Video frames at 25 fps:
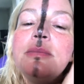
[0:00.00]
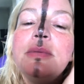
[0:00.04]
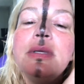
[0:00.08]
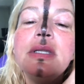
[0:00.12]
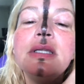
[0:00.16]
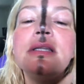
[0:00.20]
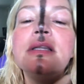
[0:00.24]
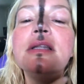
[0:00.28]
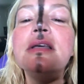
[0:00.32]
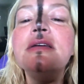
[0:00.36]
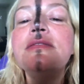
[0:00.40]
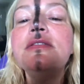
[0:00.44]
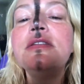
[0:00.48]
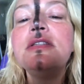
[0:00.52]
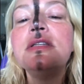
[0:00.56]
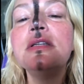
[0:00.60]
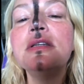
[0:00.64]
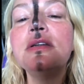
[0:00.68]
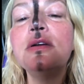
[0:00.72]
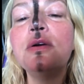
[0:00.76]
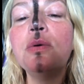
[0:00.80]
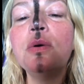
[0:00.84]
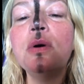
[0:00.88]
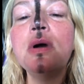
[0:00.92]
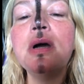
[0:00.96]
been
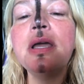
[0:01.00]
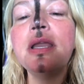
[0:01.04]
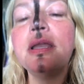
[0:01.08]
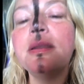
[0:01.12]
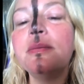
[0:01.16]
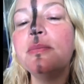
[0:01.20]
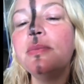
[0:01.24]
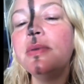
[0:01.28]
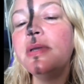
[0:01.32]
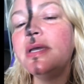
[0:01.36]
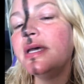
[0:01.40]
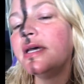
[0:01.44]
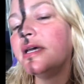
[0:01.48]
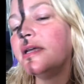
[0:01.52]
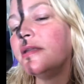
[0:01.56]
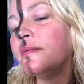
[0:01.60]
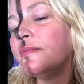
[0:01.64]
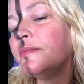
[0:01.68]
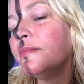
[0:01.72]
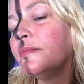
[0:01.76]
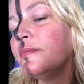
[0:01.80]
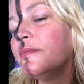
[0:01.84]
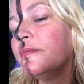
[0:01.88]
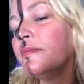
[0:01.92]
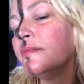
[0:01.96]
lifted quite a bit,
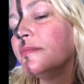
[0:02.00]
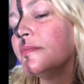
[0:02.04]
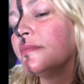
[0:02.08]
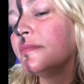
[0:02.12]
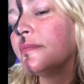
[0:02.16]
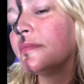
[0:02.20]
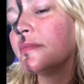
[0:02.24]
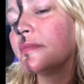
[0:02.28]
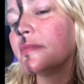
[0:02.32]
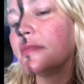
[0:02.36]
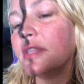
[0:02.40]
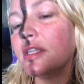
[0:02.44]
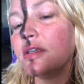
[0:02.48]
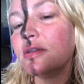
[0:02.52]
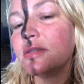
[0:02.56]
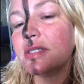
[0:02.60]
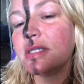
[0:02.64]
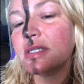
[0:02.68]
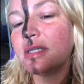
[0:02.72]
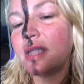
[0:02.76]
and those